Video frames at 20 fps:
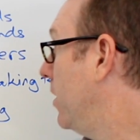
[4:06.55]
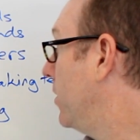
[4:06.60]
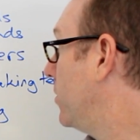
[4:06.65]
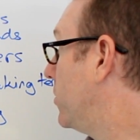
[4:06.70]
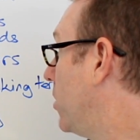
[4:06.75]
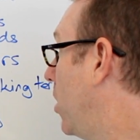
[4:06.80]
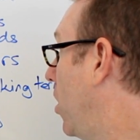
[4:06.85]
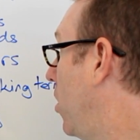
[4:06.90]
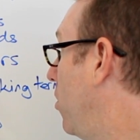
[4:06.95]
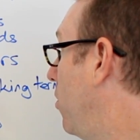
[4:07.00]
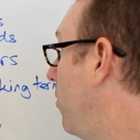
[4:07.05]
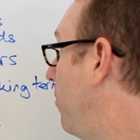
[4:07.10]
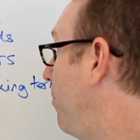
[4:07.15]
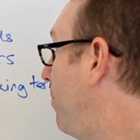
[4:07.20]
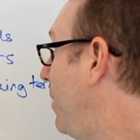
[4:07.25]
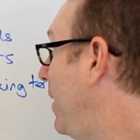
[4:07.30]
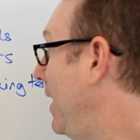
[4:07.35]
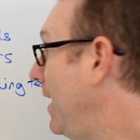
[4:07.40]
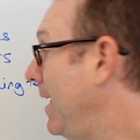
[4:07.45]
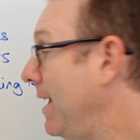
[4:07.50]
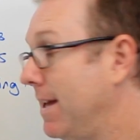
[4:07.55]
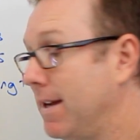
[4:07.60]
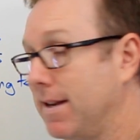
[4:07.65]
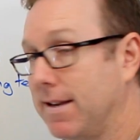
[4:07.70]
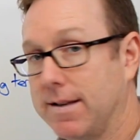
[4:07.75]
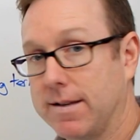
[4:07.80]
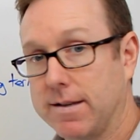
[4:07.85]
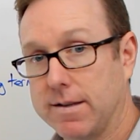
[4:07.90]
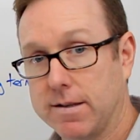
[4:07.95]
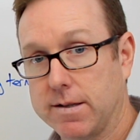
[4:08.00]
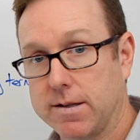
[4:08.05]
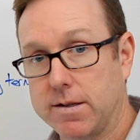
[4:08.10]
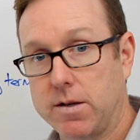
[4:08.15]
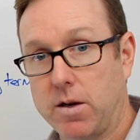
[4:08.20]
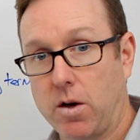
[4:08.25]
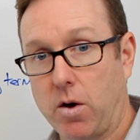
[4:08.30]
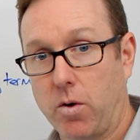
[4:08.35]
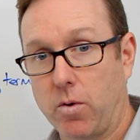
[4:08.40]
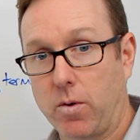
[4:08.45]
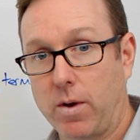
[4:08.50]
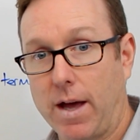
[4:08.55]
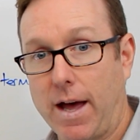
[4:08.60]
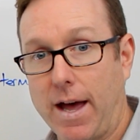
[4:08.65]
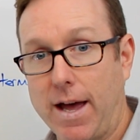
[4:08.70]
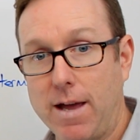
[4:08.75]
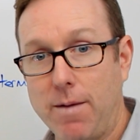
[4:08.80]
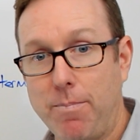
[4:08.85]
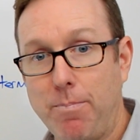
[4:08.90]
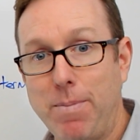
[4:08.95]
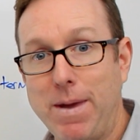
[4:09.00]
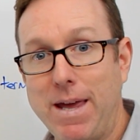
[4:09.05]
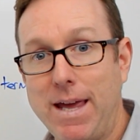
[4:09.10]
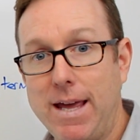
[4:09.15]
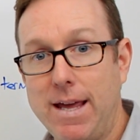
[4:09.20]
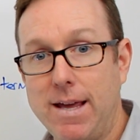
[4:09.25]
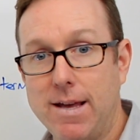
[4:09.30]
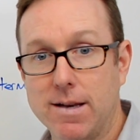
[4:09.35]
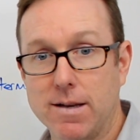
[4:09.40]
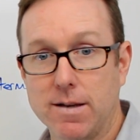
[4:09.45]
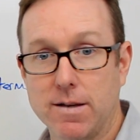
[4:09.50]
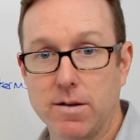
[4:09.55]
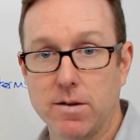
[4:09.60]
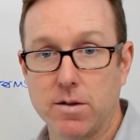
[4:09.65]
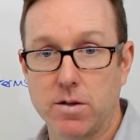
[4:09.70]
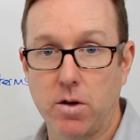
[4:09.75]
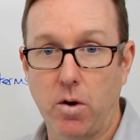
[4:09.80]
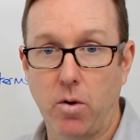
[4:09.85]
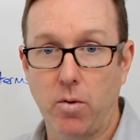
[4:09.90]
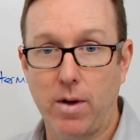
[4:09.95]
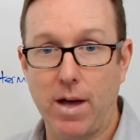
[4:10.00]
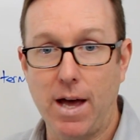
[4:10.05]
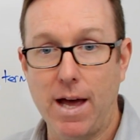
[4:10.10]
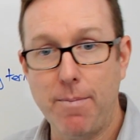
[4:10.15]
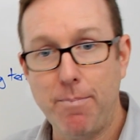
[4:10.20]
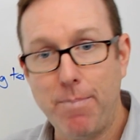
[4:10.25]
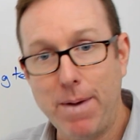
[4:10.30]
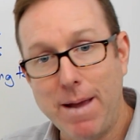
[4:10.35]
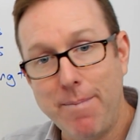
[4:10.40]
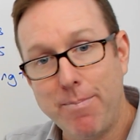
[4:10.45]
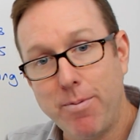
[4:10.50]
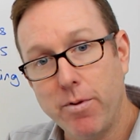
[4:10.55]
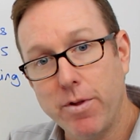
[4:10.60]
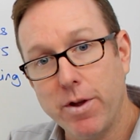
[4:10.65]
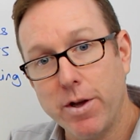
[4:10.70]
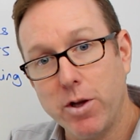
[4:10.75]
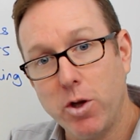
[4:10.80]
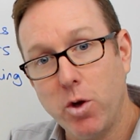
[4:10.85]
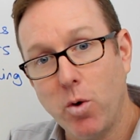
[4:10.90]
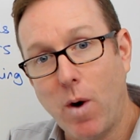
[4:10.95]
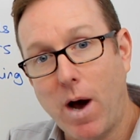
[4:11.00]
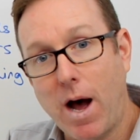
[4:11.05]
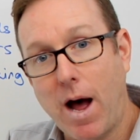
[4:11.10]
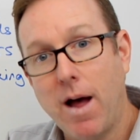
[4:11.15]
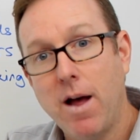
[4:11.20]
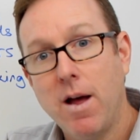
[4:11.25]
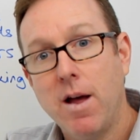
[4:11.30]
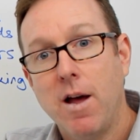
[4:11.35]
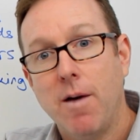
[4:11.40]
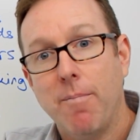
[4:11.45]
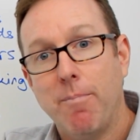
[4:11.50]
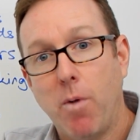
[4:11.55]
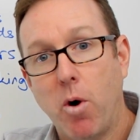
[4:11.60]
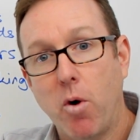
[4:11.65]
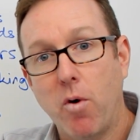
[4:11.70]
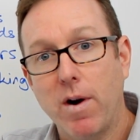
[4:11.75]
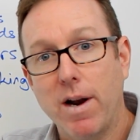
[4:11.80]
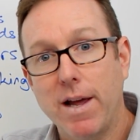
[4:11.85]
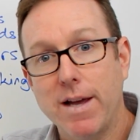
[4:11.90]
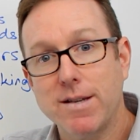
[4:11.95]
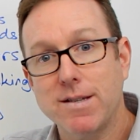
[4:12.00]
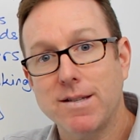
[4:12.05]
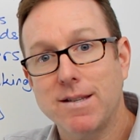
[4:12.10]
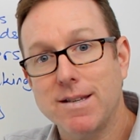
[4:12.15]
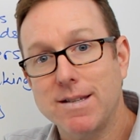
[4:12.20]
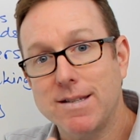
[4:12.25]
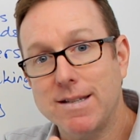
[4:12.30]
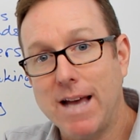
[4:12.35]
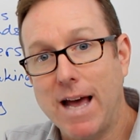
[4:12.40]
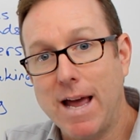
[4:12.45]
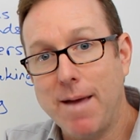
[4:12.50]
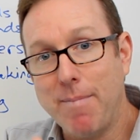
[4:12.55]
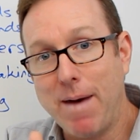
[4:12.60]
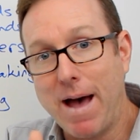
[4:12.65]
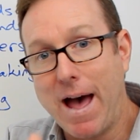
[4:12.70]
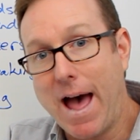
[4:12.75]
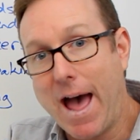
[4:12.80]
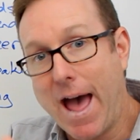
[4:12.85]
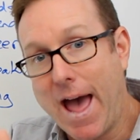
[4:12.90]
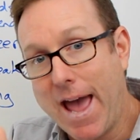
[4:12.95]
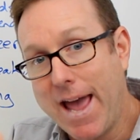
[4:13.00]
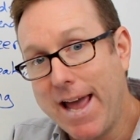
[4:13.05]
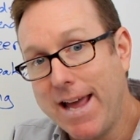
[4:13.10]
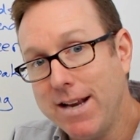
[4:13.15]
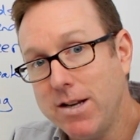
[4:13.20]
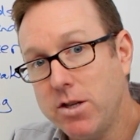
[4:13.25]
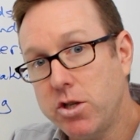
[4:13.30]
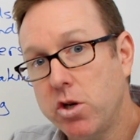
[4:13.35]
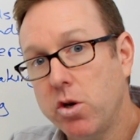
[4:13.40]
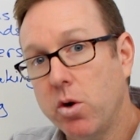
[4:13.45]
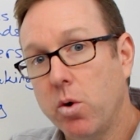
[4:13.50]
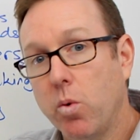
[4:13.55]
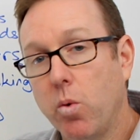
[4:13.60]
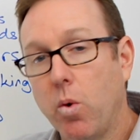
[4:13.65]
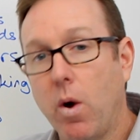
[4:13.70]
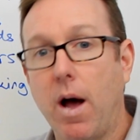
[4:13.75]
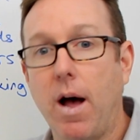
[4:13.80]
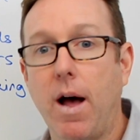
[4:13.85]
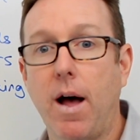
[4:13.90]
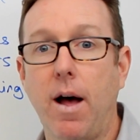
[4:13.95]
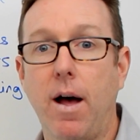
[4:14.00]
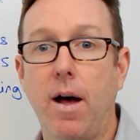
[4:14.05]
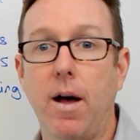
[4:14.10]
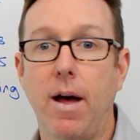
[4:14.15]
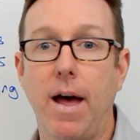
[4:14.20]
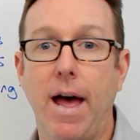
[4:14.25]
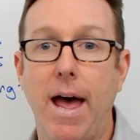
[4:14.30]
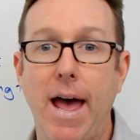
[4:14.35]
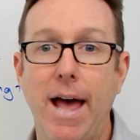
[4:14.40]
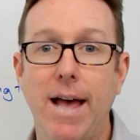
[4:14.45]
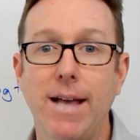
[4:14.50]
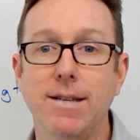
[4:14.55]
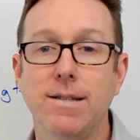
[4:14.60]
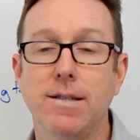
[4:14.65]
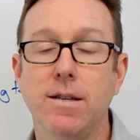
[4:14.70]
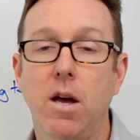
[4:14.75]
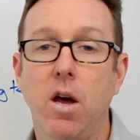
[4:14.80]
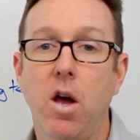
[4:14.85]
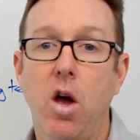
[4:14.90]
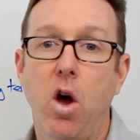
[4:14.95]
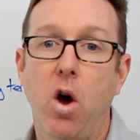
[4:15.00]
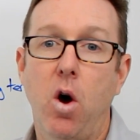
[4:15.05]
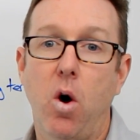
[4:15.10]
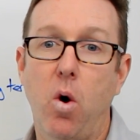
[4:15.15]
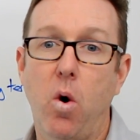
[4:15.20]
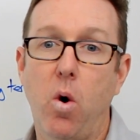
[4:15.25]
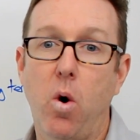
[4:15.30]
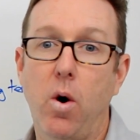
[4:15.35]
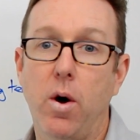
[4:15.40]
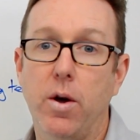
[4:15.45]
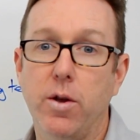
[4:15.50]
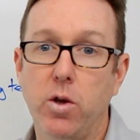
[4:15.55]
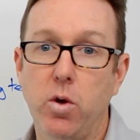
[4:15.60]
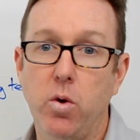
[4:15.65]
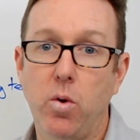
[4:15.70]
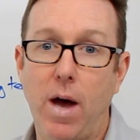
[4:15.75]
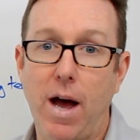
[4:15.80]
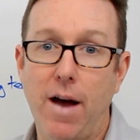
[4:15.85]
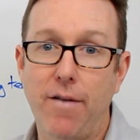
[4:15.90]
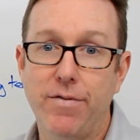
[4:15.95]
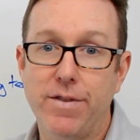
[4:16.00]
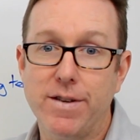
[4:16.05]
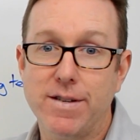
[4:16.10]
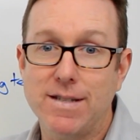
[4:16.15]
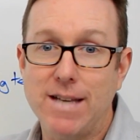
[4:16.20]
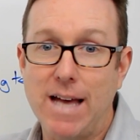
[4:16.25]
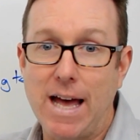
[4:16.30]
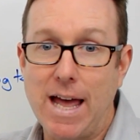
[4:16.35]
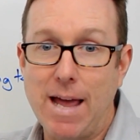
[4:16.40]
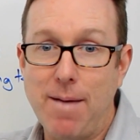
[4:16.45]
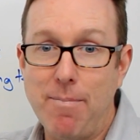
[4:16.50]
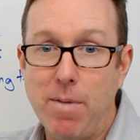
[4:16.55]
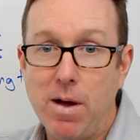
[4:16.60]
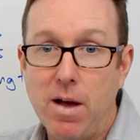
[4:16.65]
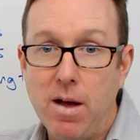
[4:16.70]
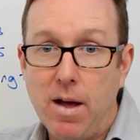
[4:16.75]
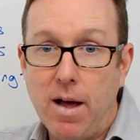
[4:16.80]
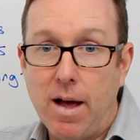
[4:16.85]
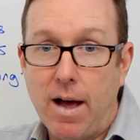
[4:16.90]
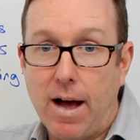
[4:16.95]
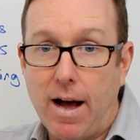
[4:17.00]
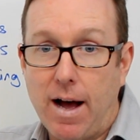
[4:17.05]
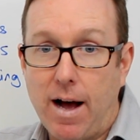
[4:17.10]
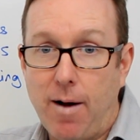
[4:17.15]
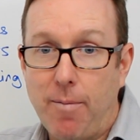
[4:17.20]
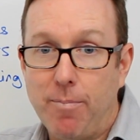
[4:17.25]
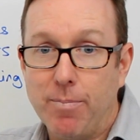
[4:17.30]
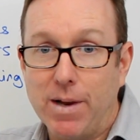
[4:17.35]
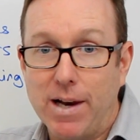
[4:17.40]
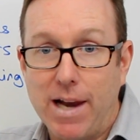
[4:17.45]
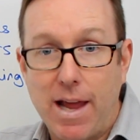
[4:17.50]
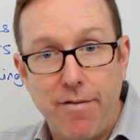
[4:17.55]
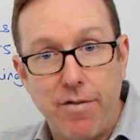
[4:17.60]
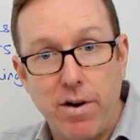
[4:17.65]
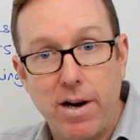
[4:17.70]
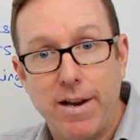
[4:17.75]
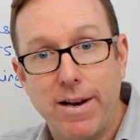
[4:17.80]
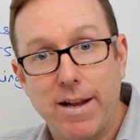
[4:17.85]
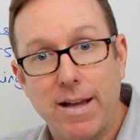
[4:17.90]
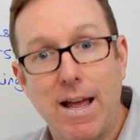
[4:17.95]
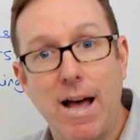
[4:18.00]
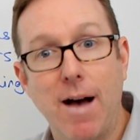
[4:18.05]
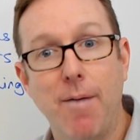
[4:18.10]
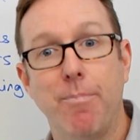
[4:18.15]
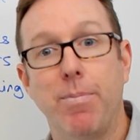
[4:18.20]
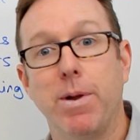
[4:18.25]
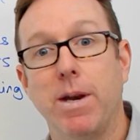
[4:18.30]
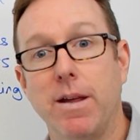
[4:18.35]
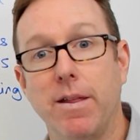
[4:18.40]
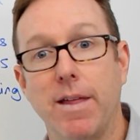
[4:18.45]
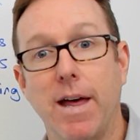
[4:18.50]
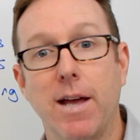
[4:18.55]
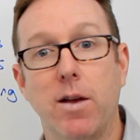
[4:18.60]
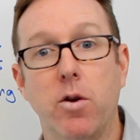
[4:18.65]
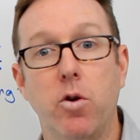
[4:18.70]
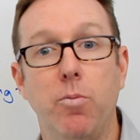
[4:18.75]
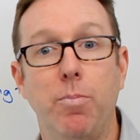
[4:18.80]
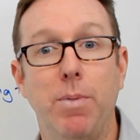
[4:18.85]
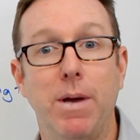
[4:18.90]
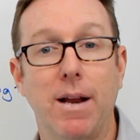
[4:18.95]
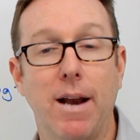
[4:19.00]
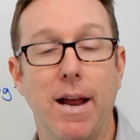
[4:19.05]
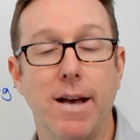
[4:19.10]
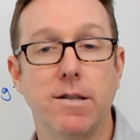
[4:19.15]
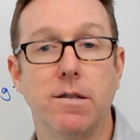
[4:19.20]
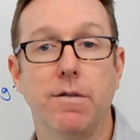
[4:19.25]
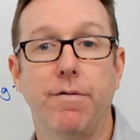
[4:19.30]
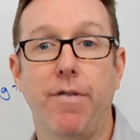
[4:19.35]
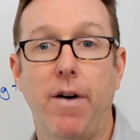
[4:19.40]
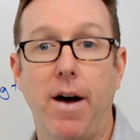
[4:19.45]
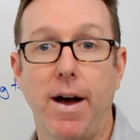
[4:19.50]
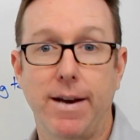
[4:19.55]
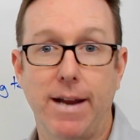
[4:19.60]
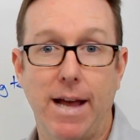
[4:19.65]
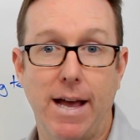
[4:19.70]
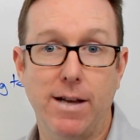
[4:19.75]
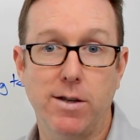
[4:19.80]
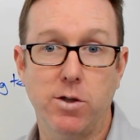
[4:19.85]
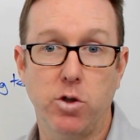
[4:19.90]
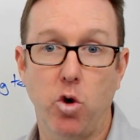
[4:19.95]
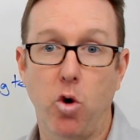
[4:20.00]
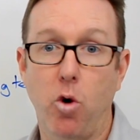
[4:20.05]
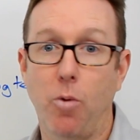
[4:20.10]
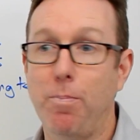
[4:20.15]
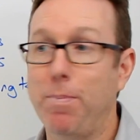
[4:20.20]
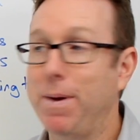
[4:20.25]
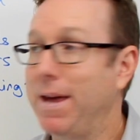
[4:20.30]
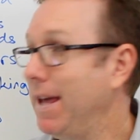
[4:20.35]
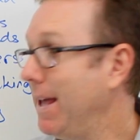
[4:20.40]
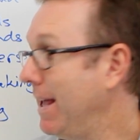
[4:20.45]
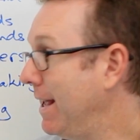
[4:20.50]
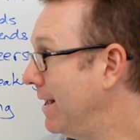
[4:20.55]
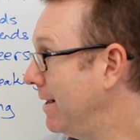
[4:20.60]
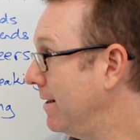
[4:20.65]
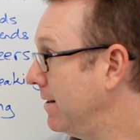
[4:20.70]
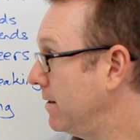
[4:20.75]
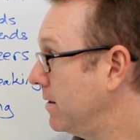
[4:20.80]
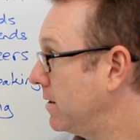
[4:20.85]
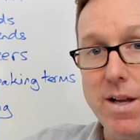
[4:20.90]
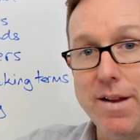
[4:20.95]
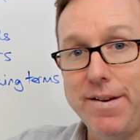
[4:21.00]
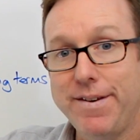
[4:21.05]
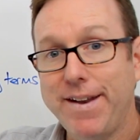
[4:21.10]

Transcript: So peers, okay, people that you are more or less the same age as, or you have the same level in a company. They could be classified as your peers.